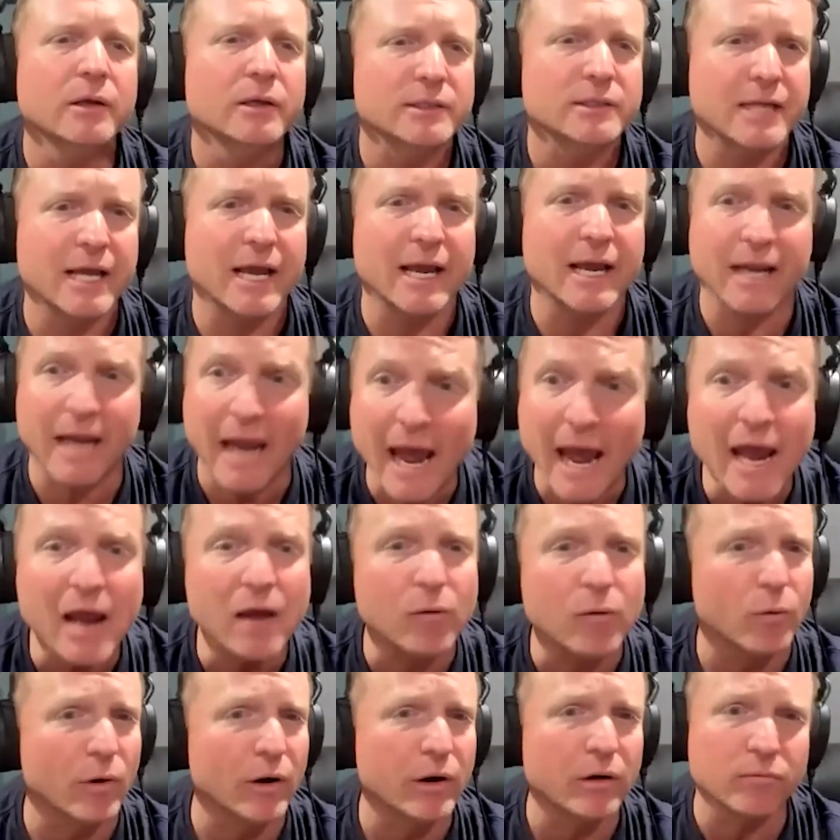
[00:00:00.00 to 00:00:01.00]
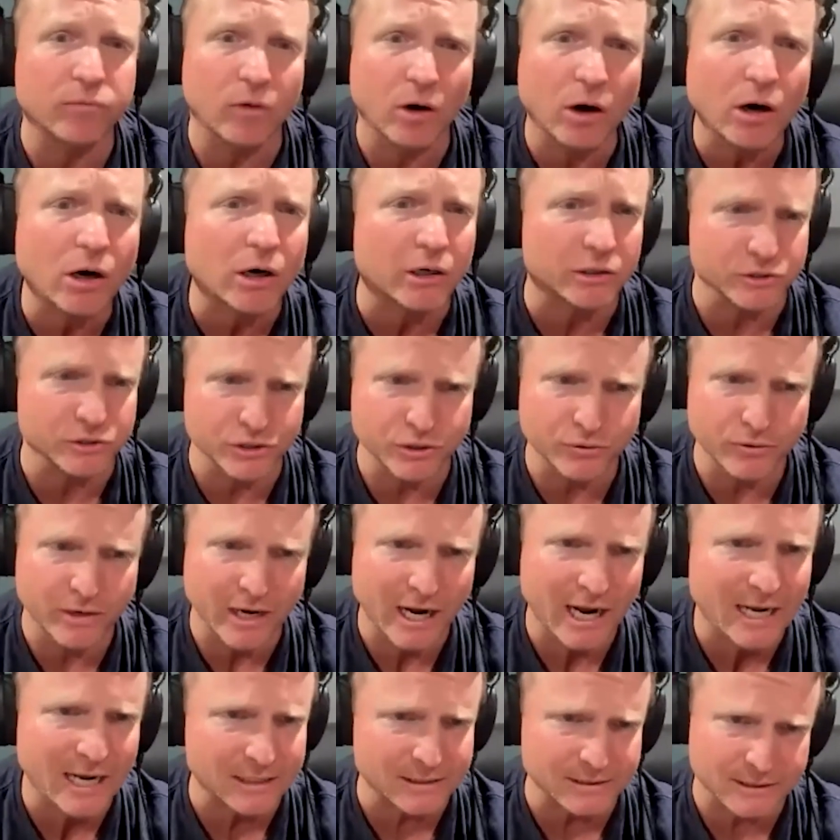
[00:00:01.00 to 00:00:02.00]
saying, "Hey, one of ours, you
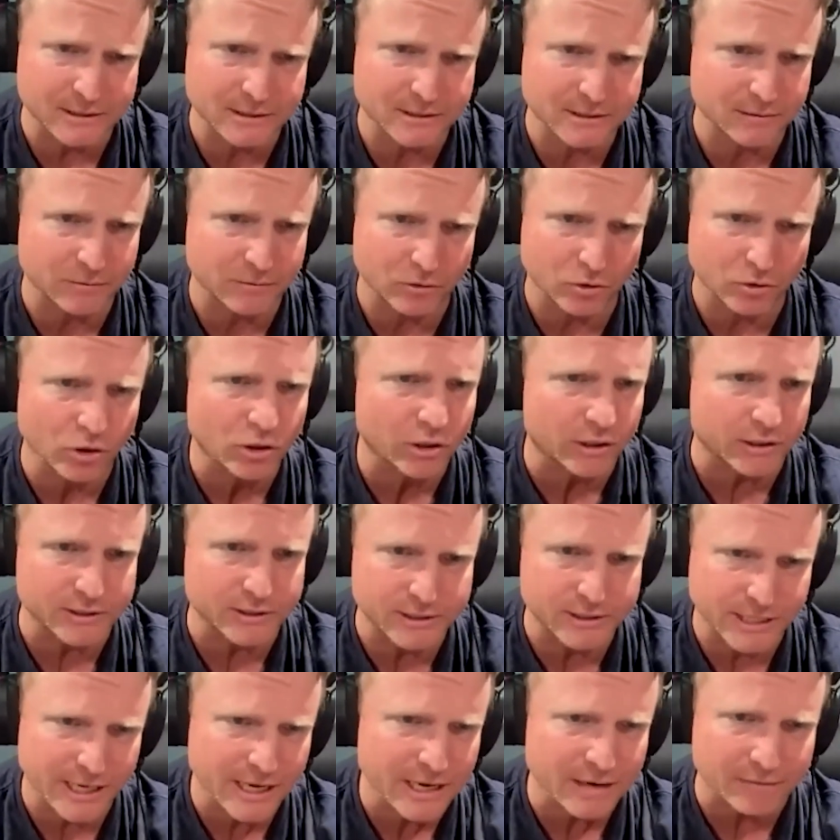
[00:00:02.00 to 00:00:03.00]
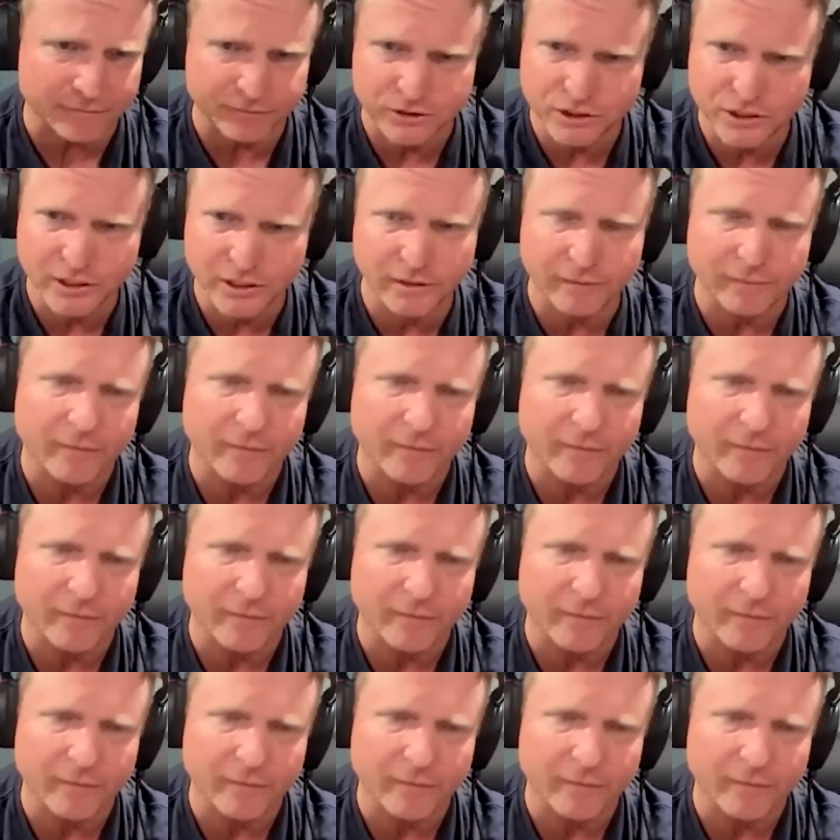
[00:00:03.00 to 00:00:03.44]
guys, look, Steph."